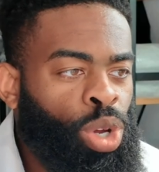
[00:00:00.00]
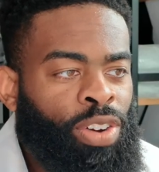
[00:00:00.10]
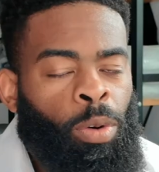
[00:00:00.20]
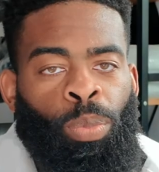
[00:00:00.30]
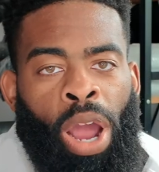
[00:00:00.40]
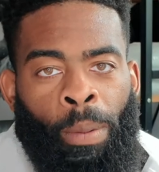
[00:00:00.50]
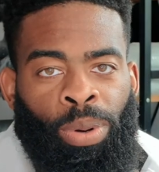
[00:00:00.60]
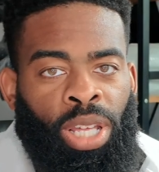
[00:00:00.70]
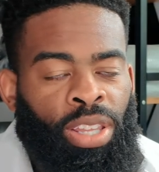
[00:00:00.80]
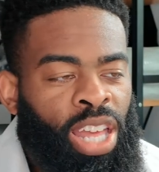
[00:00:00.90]
whatever
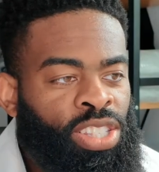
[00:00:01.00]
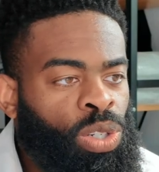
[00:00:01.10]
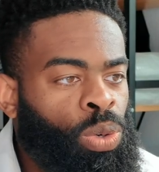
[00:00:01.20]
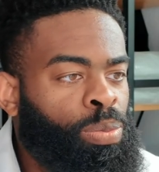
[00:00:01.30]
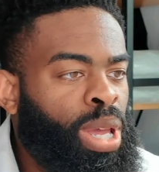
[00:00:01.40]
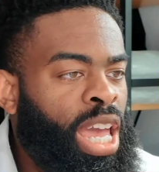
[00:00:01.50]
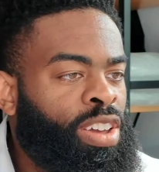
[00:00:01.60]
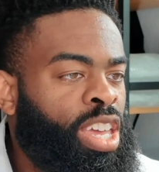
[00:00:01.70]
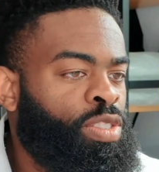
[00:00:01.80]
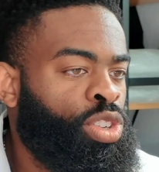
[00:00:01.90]
property that someone may
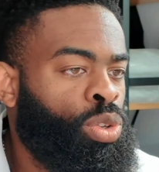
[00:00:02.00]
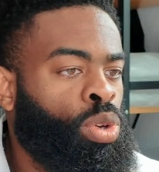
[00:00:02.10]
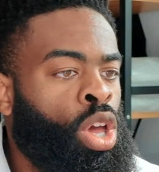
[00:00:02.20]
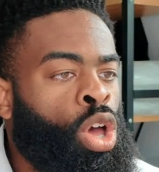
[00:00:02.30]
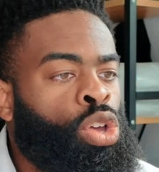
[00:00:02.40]
have given you.